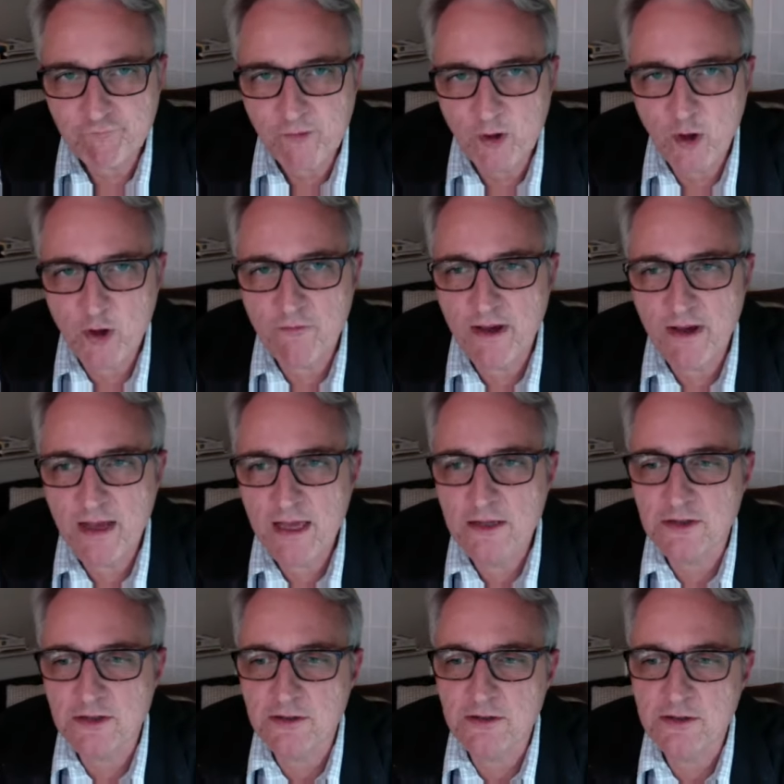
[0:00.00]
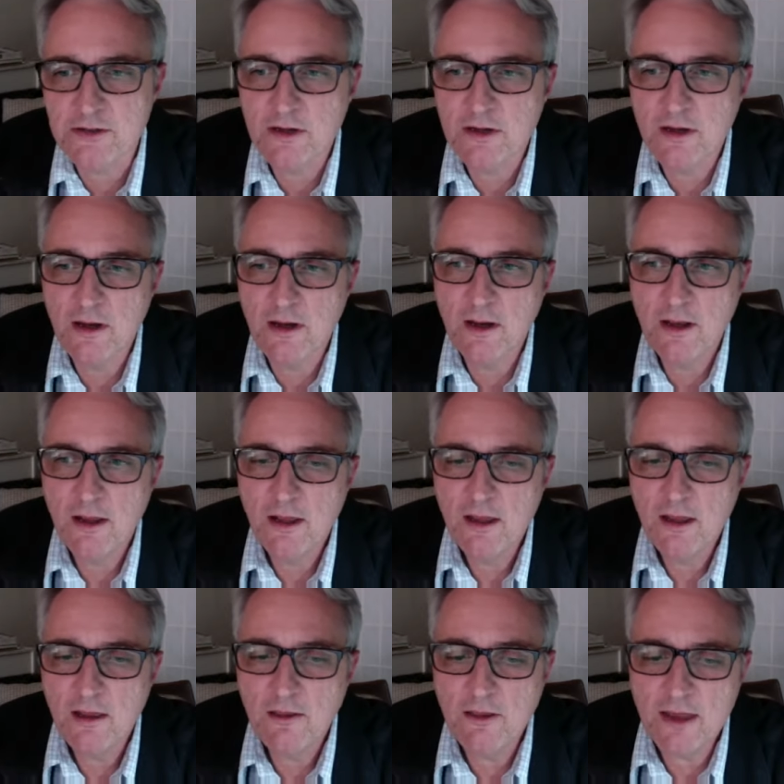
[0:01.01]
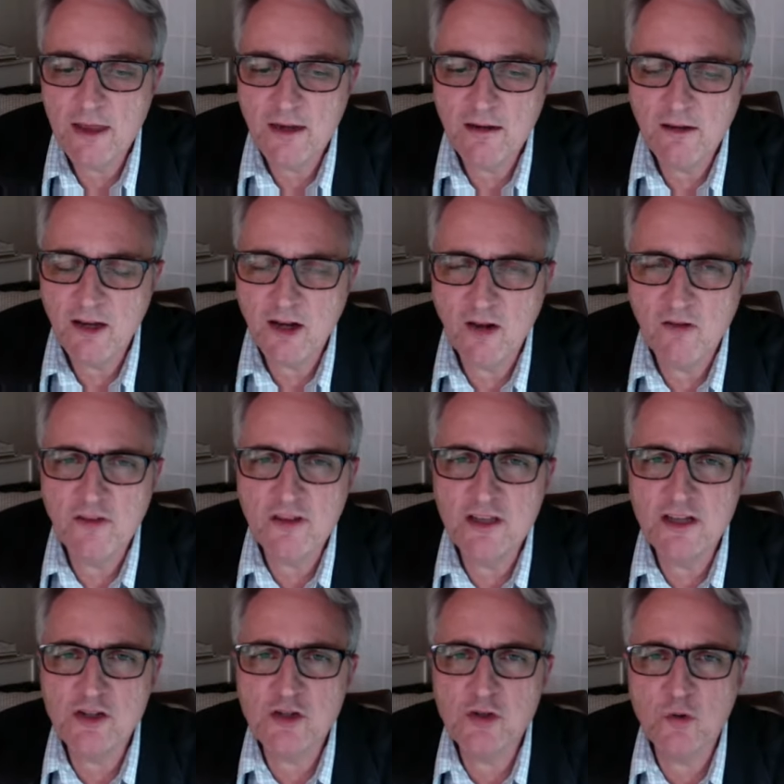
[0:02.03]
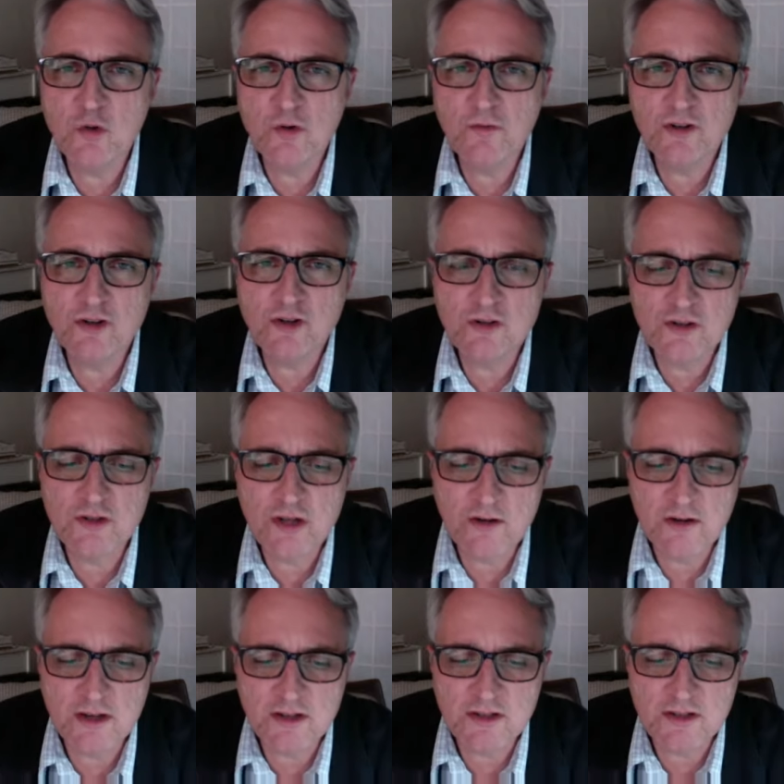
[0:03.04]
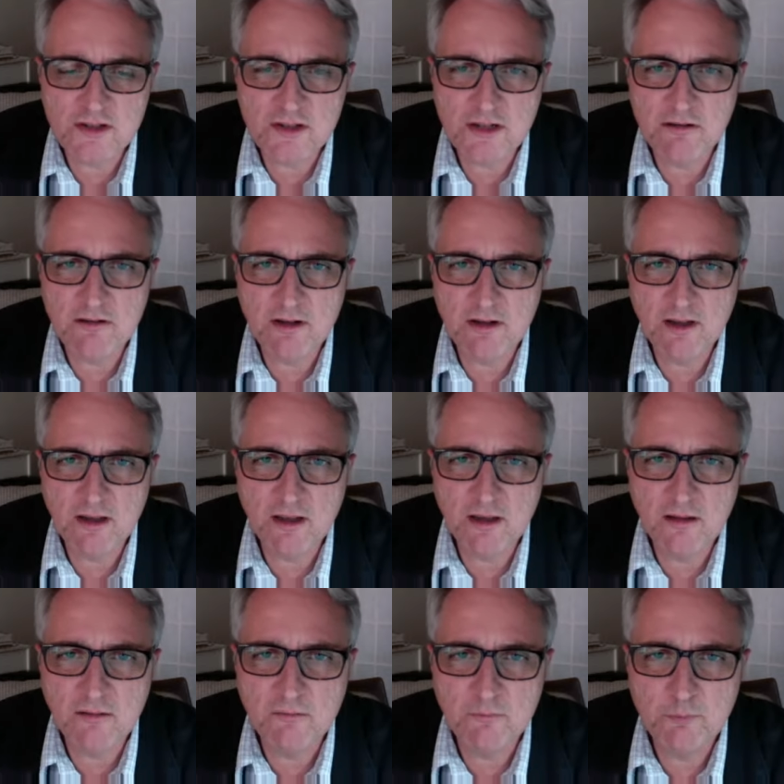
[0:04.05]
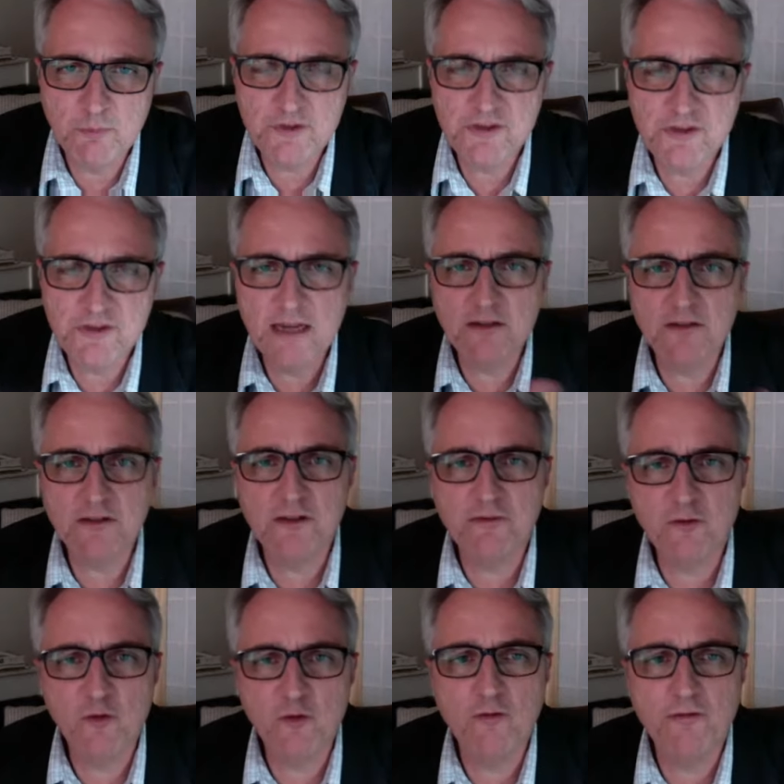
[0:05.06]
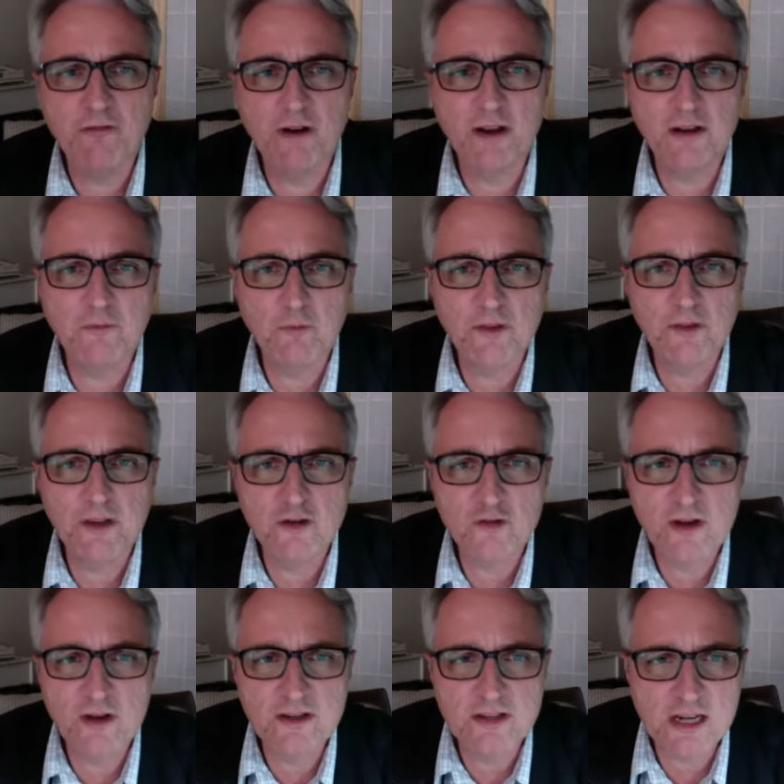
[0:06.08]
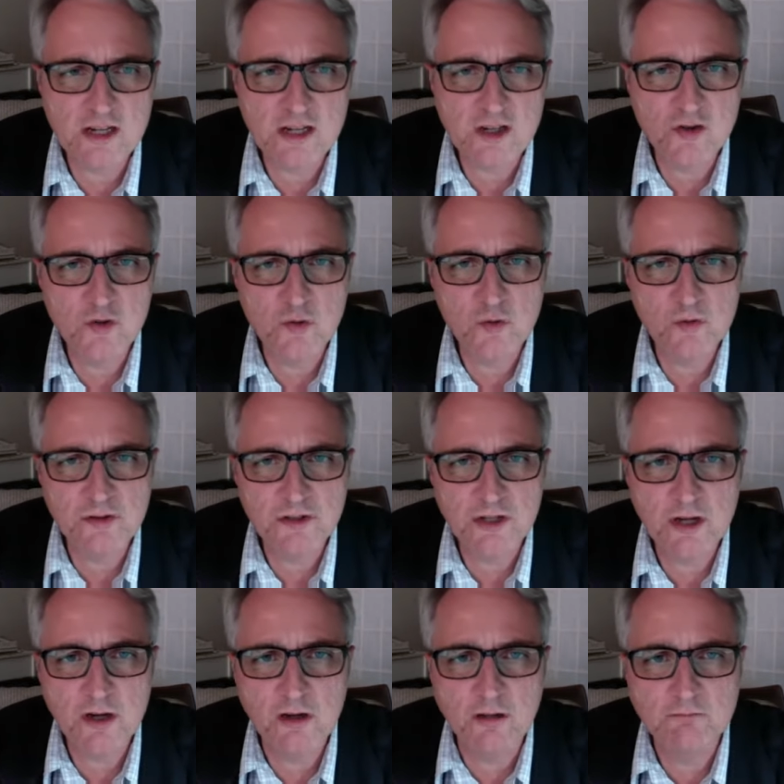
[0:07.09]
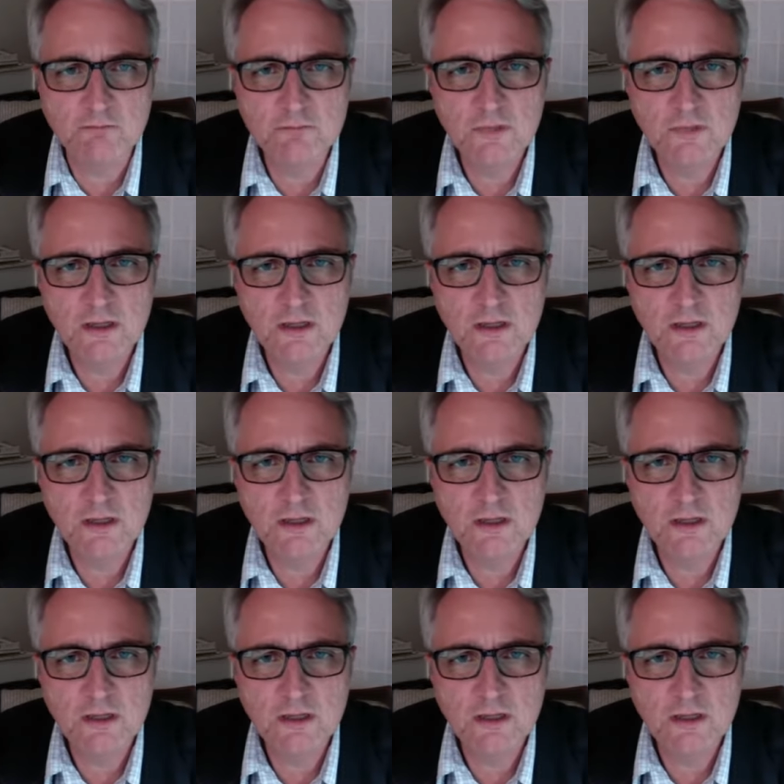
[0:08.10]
conveyances, then, these sort of issues don't necessarily present as the forefront within transactions all the time.